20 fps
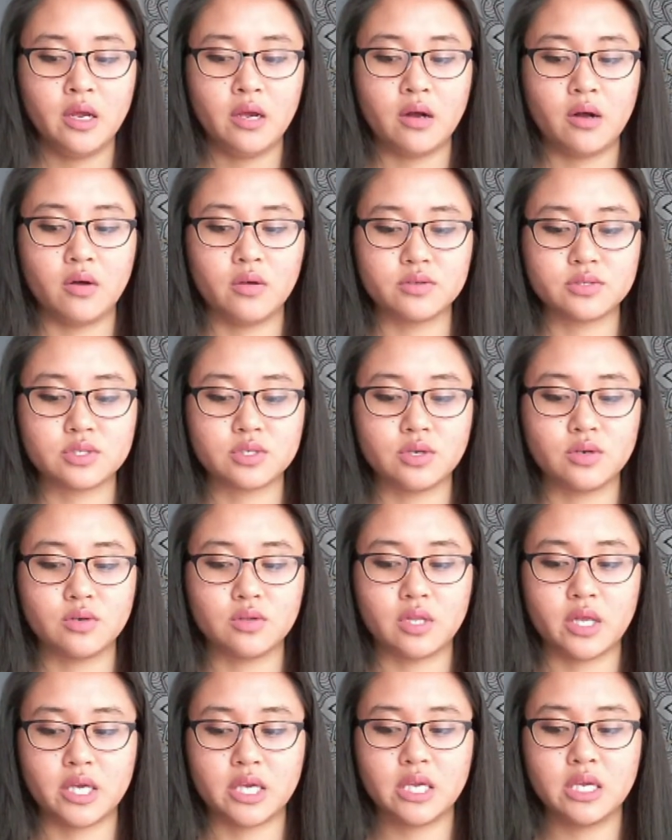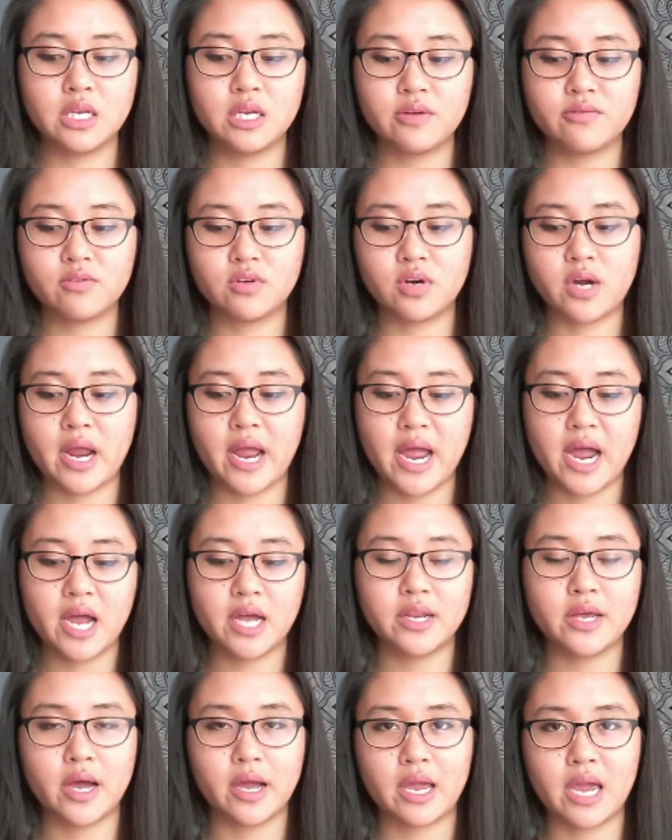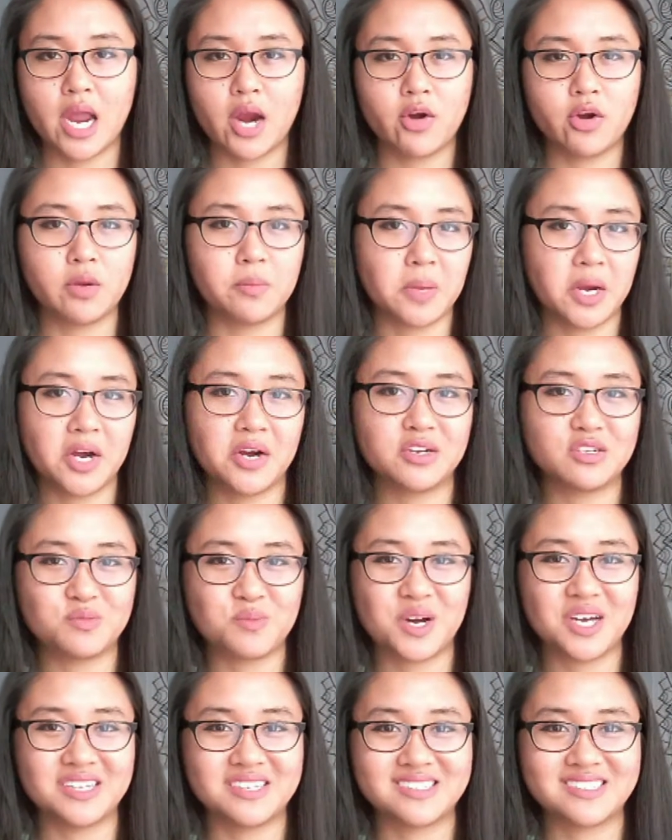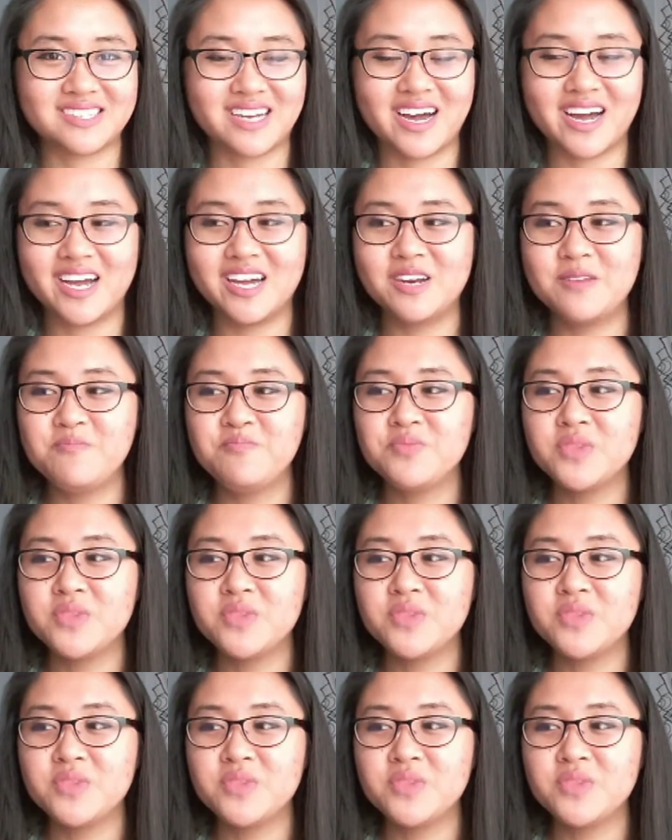also, like, he never had a caring parent by his side,